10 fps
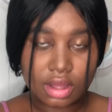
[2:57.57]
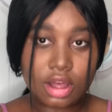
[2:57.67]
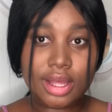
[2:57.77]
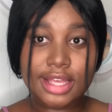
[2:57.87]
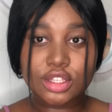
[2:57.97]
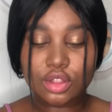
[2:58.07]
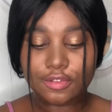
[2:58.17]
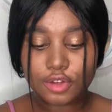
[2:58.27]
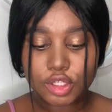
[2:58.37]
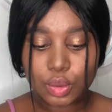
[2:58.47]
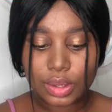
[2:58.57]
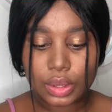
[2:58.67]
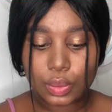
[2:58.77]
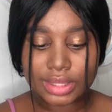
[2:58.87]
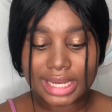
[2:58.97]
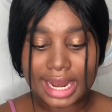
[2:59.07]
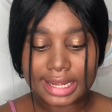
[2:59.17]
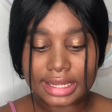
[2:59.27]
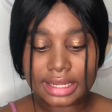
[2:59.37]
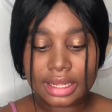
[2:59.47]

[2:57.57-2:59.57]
Okay, so the first one was like